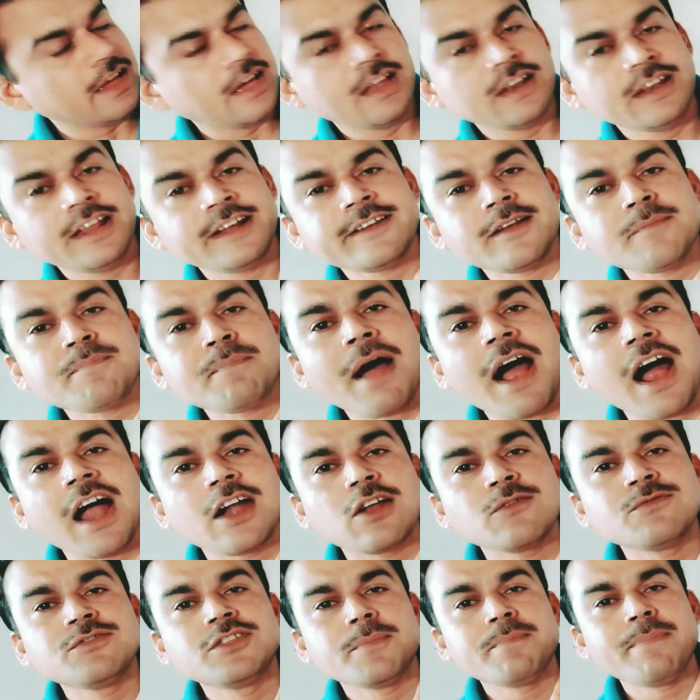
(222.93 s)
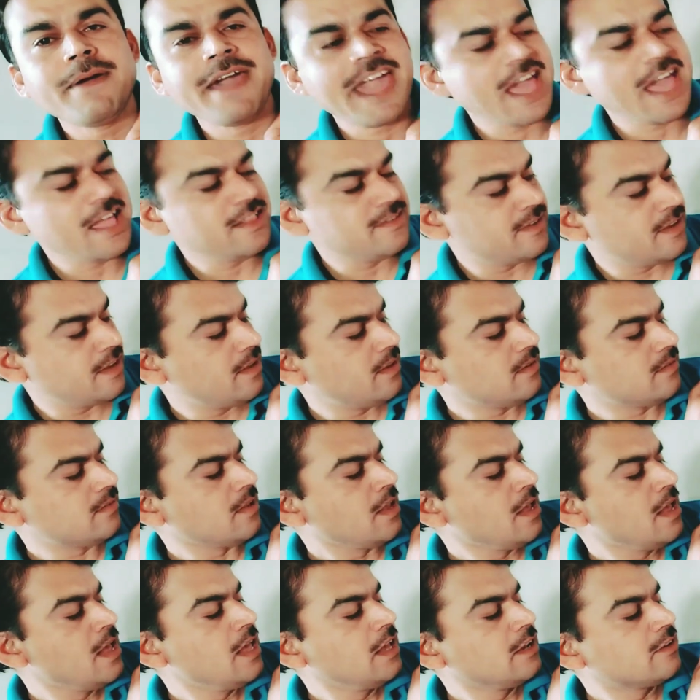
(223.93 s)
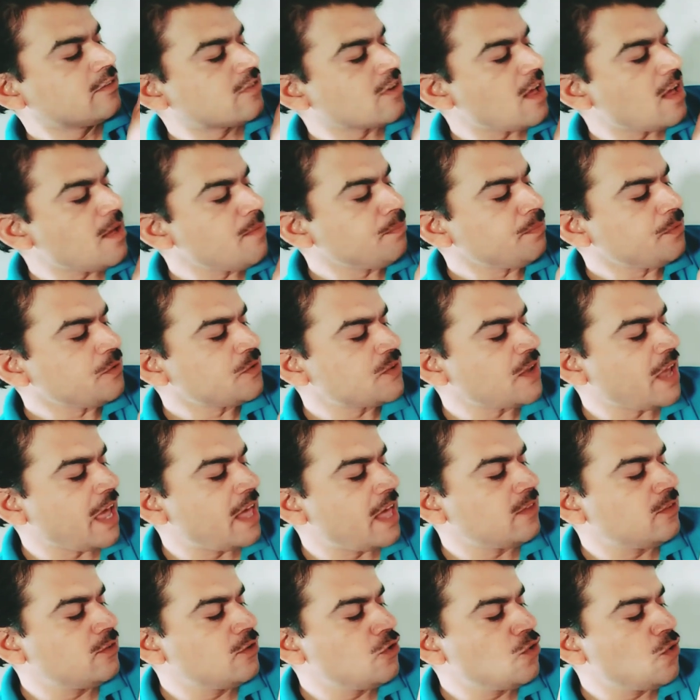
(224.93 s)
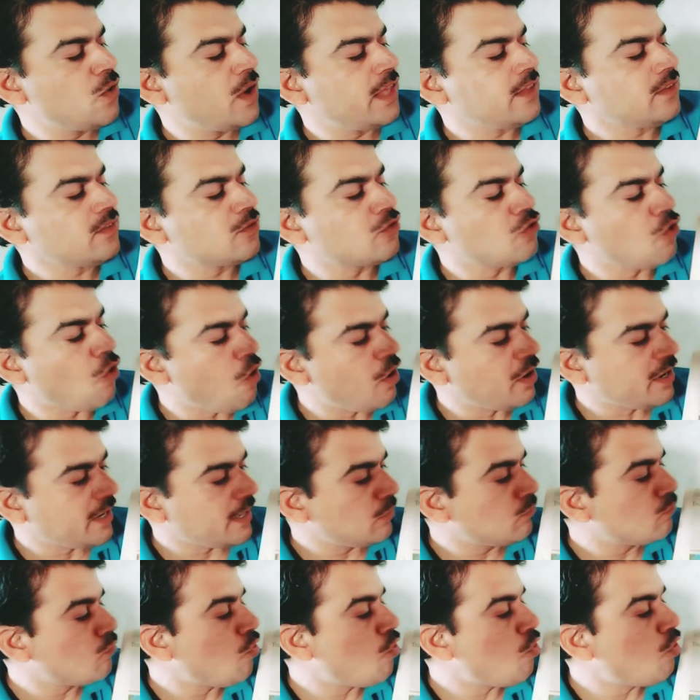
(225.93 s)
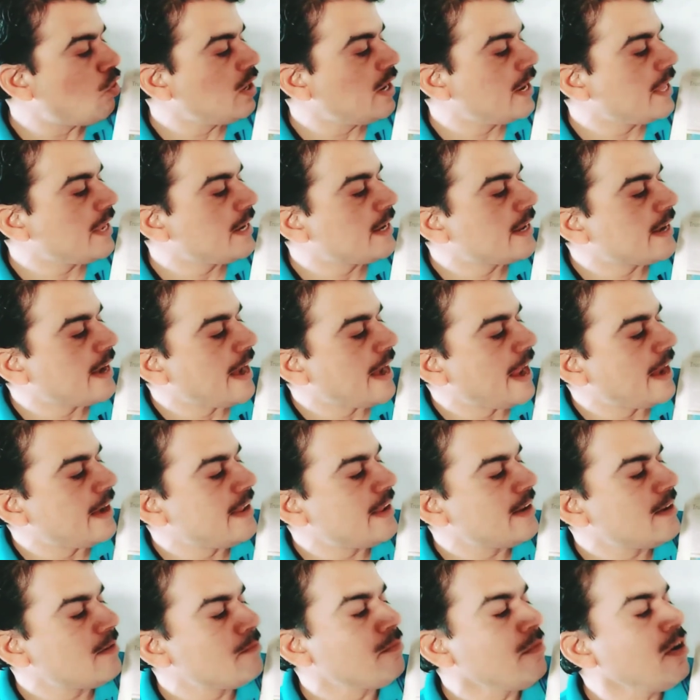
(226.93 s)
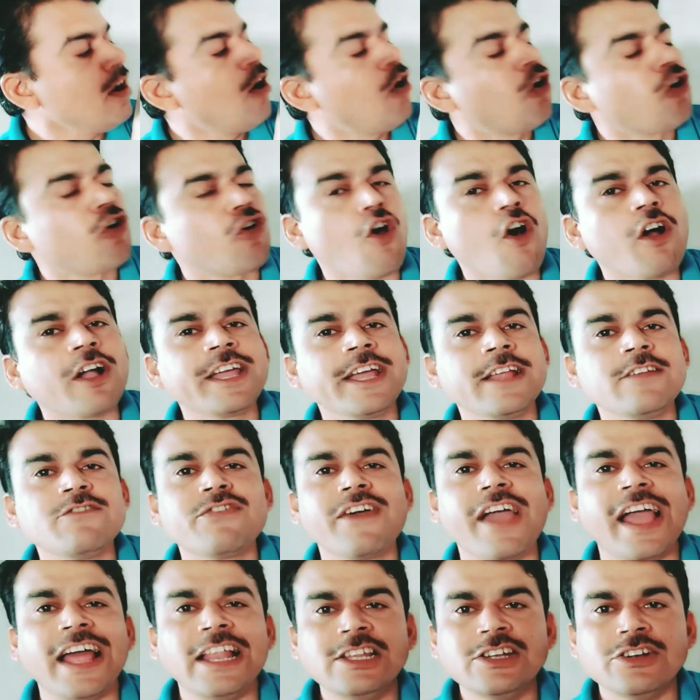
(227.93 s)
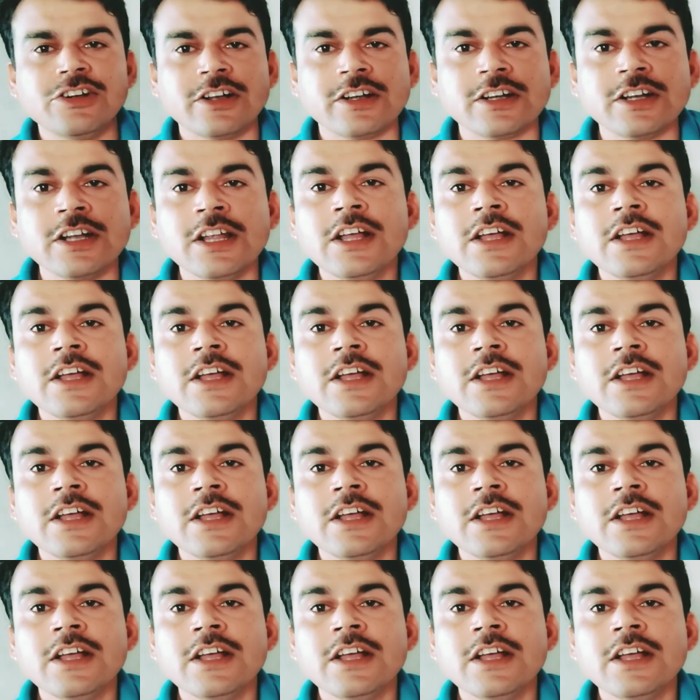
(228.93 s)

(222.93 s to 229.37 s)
latter part of the page is Trump says US not involved in Iranian rocket failure.